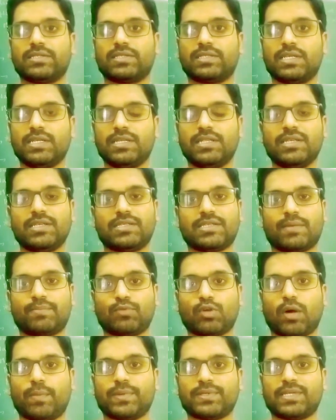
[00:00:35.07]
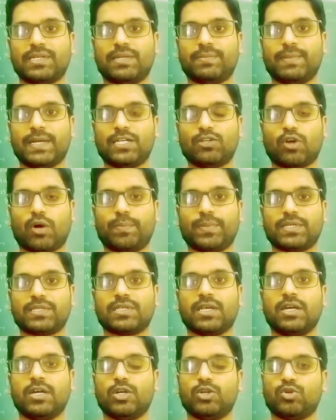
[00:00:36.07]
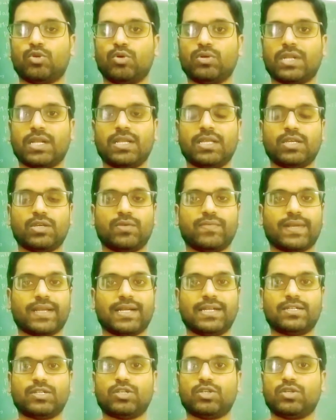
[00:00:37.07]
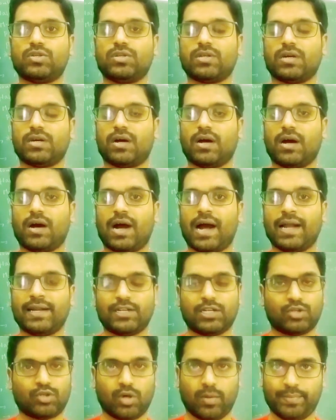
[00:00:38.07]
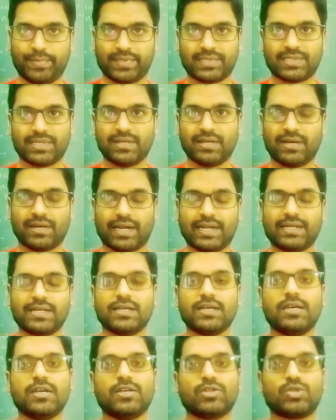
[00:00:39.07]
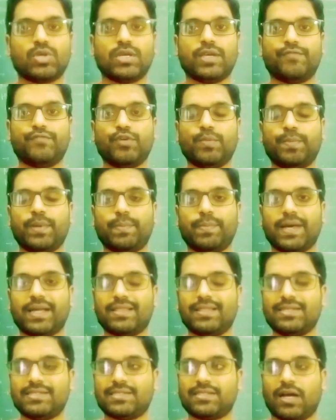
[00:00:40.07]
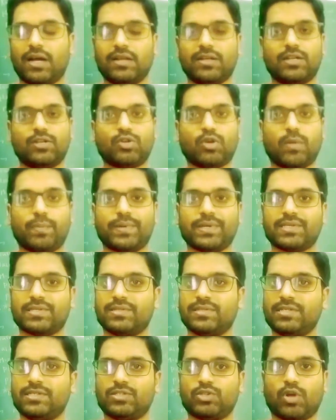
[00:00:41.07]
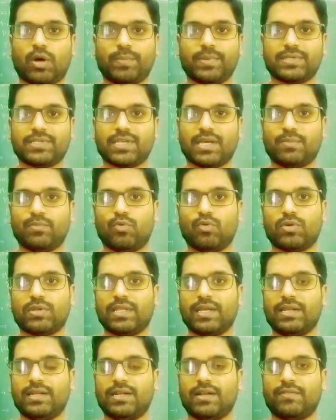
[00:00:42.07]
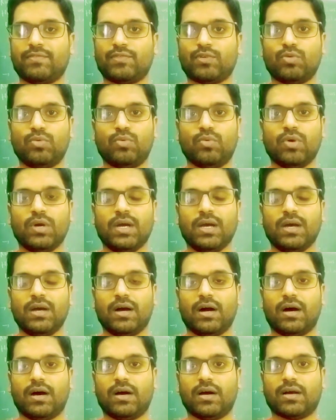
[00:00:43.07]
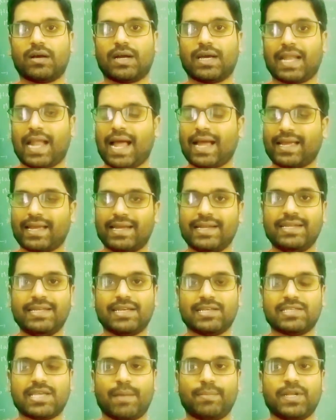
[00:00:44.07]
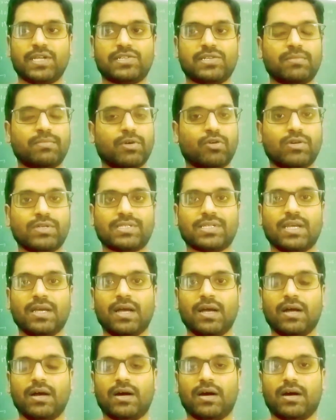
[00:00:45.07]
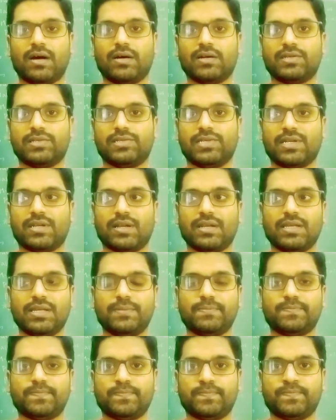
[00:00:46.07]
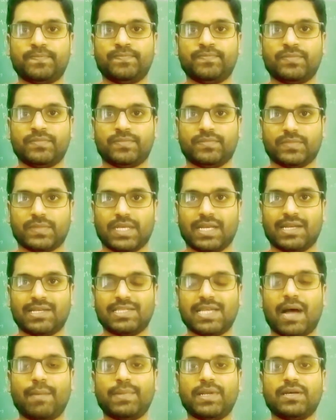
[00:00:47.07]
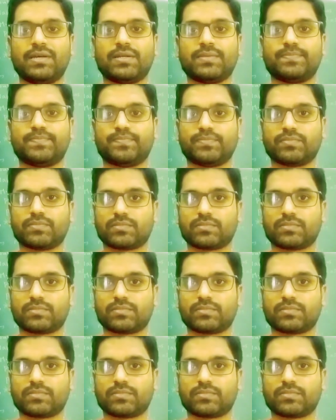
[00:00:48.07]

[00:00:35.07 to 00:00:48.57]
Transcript: see these subtopics and main topics, totally you will get 100 topics, right? So if you prepare these 100 topics, these topics are more than enough to crack any examination, because generally examiner